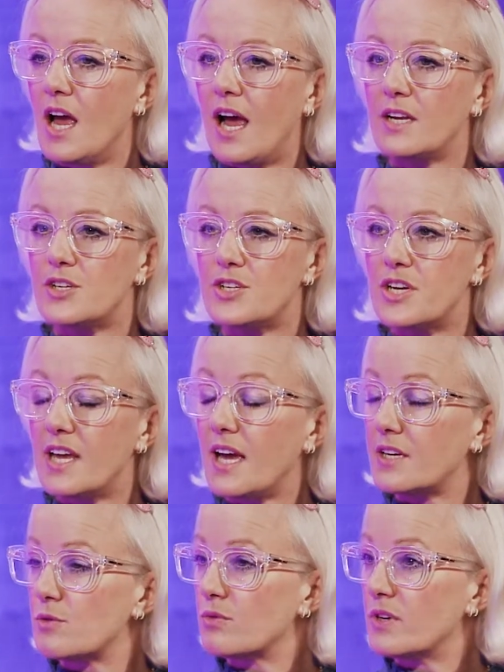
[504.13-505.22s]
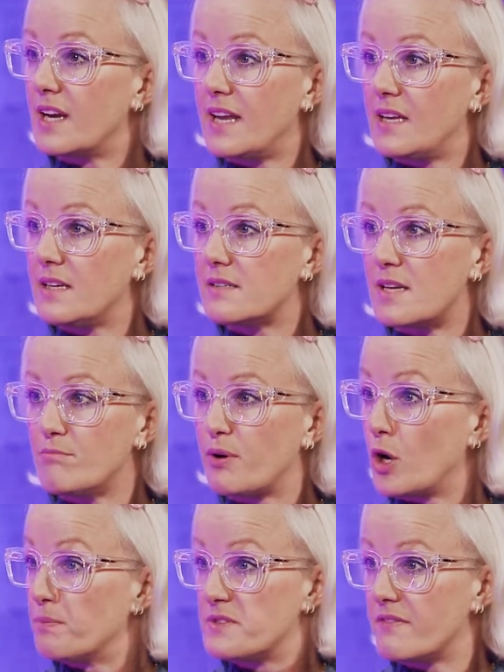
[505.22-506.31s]
and she had a really simple
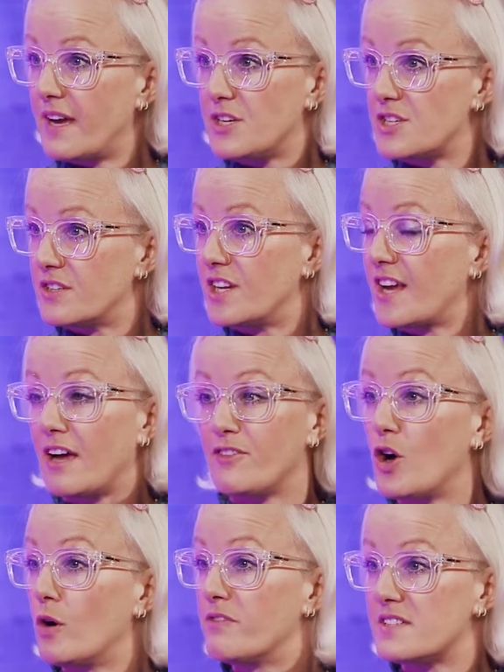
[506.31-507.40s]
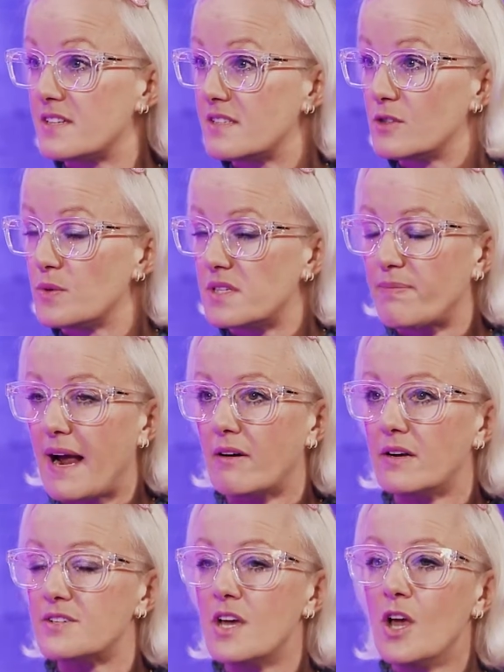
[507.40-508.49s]
observation, how the obvious isn't always
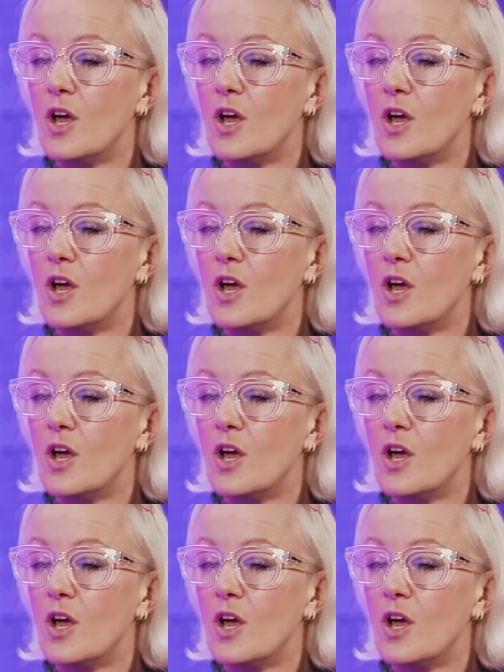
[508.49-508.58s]
apparent,